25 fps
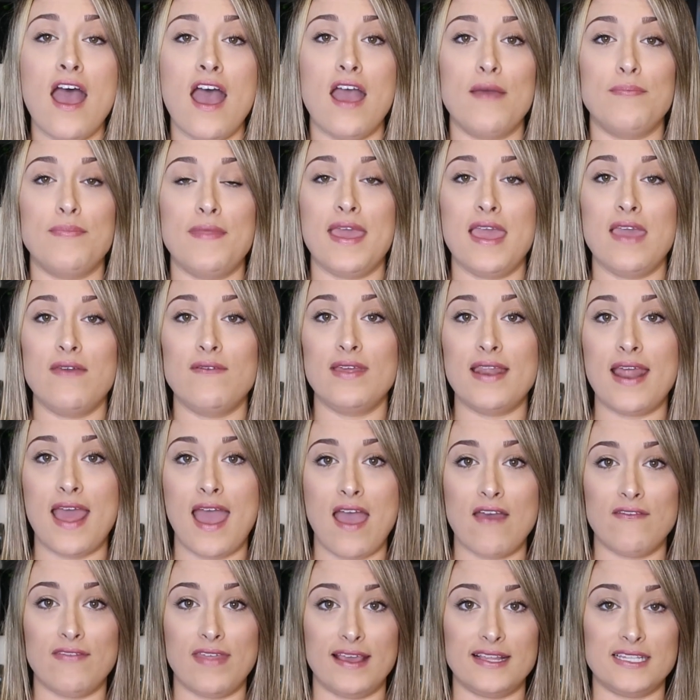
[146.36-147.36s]
They even
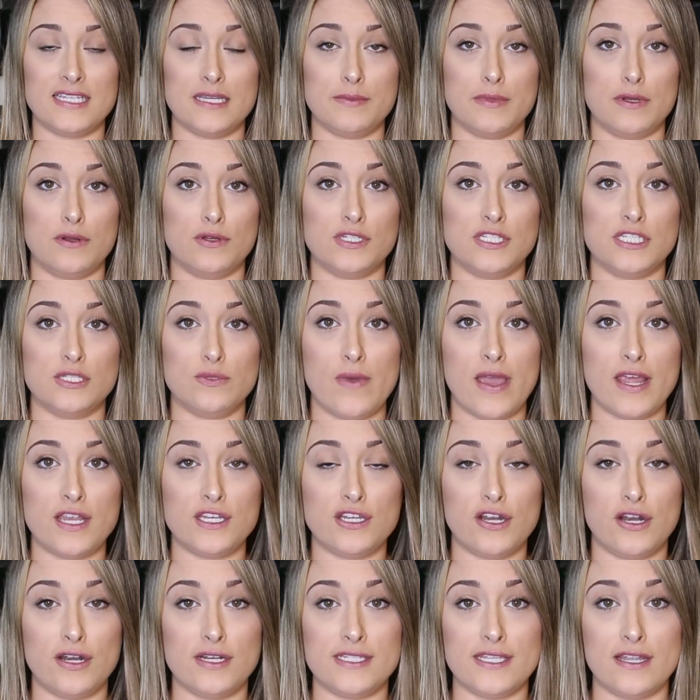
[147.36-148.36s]
have like some little
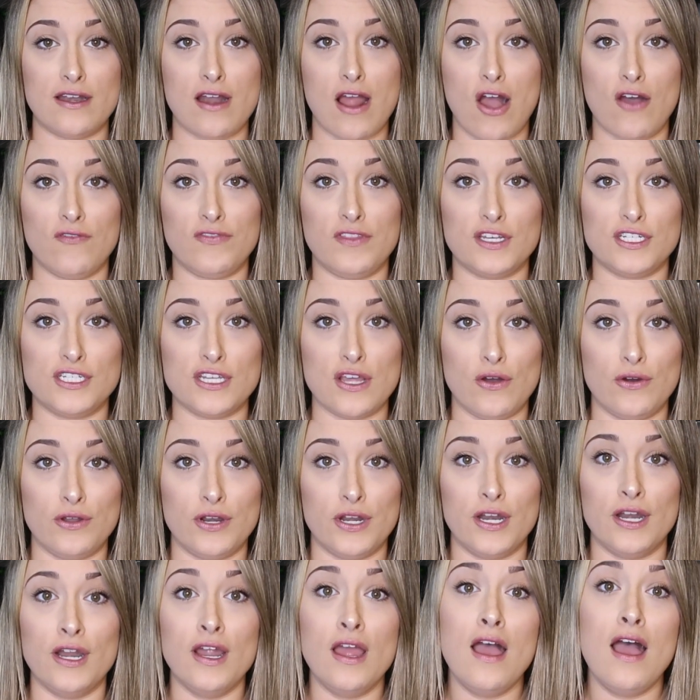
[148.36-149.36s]
sweatshirts that are off the
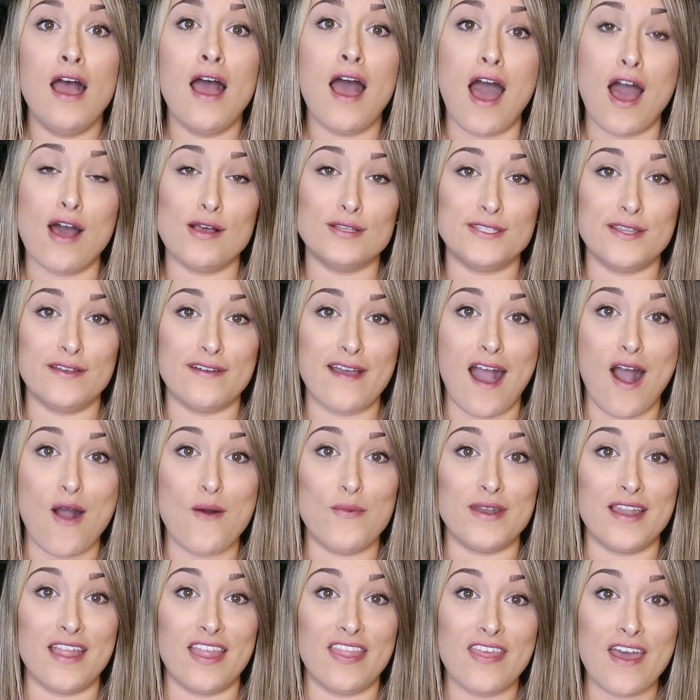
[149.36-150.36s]
shoulder. Also
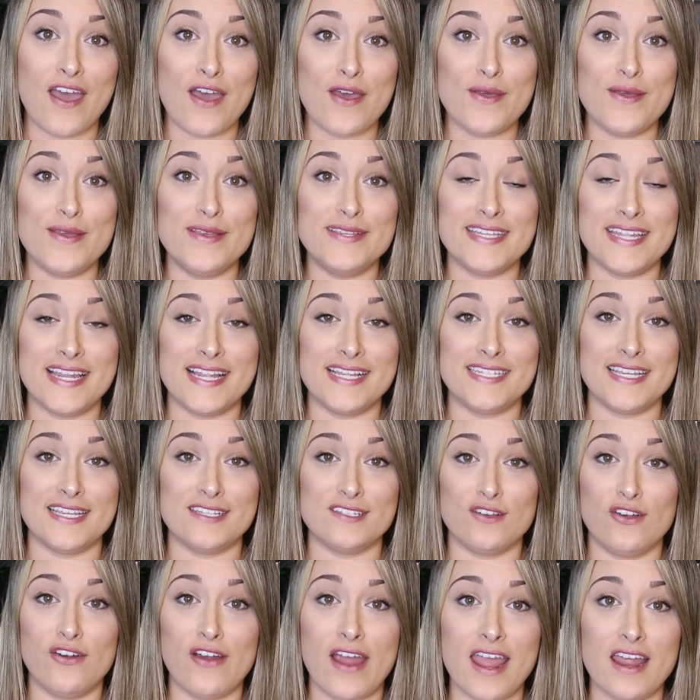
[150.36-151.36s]
got one of those and it
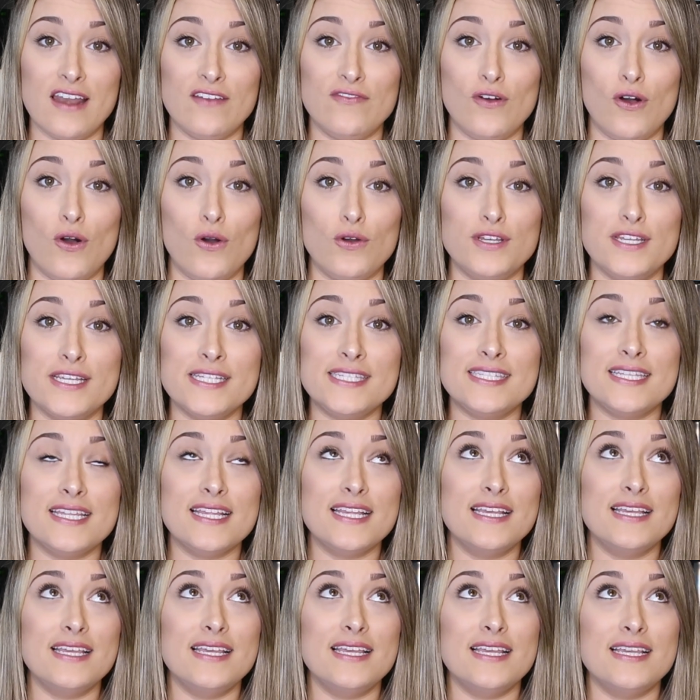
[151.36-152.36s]
says grateful. Just
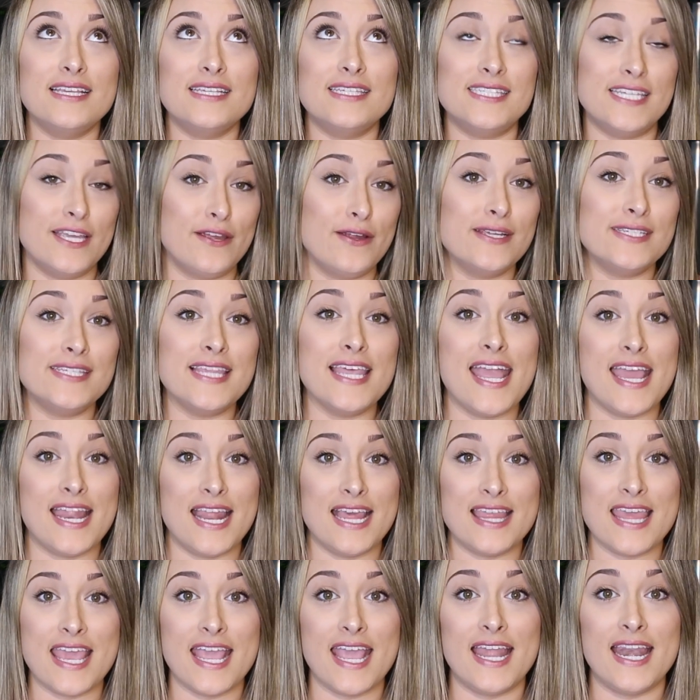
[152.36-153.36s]
seriously
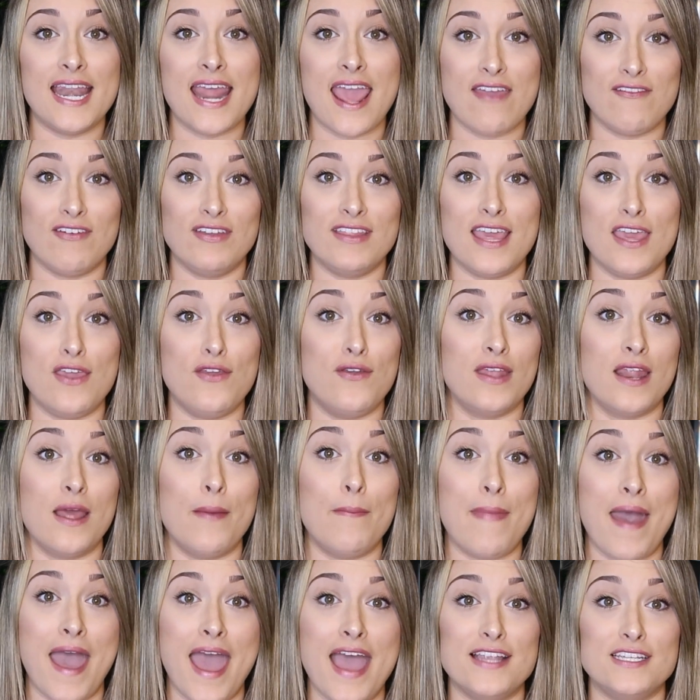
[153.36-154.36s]
anything and everything you could
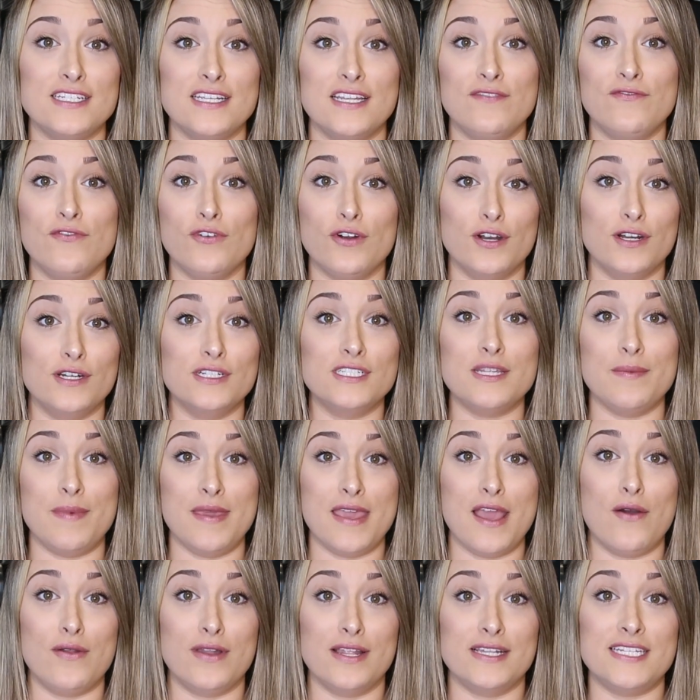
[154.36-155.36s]
imagine for it to
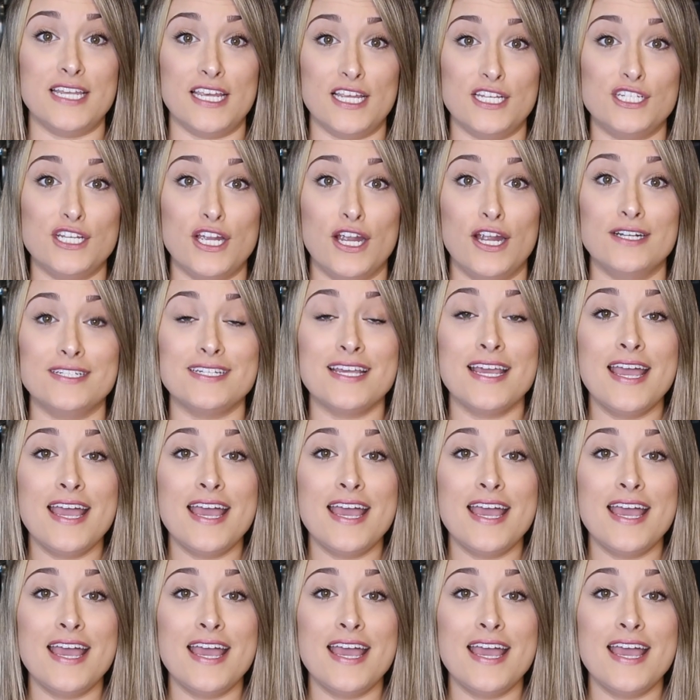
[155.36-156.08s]
be on a t-shirt,